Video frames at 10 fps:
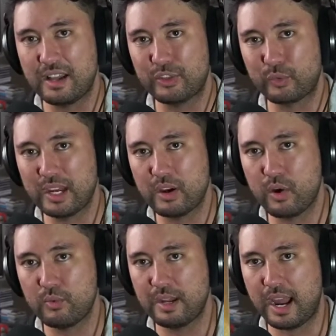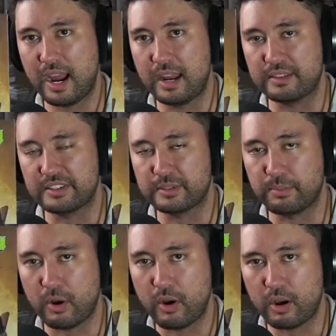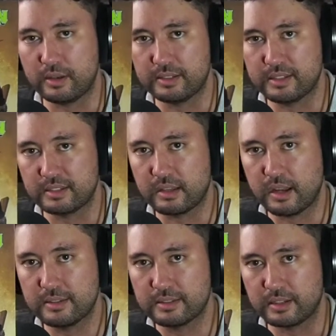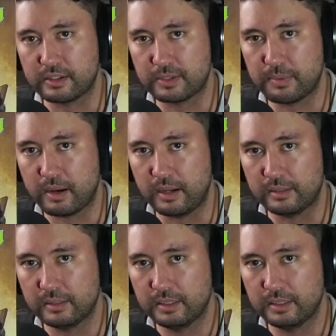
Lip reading: 309, Spawn. This is Gunslinger Spawn.